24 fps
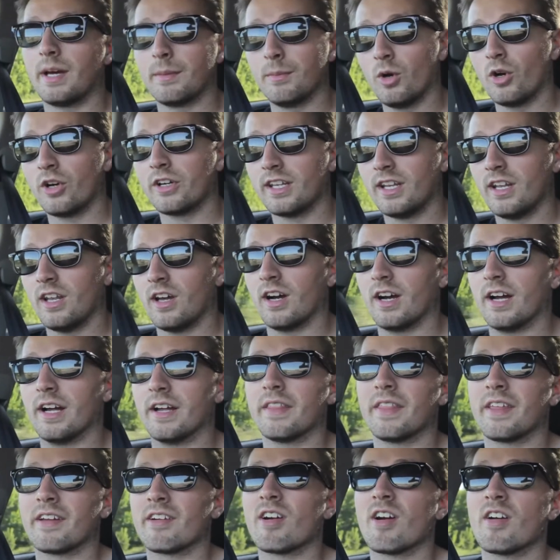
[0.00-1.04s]
I'm not going to
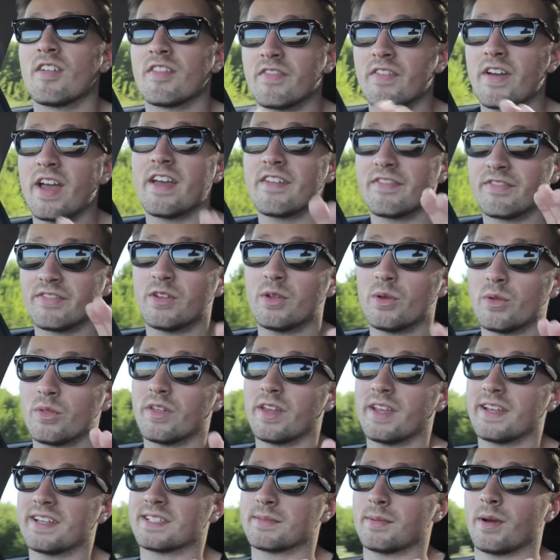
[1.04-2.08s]
lie, there are a fair few
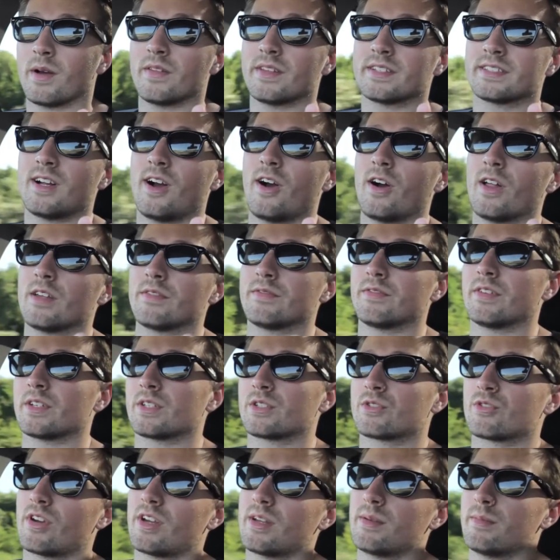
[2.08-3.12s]
things about this car that
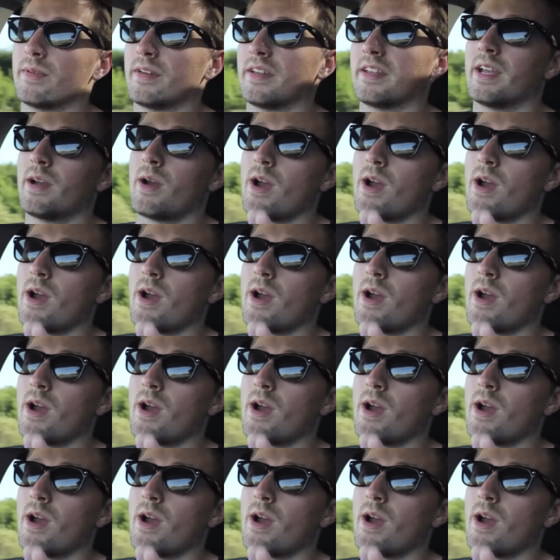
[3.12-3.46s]
frustrate me.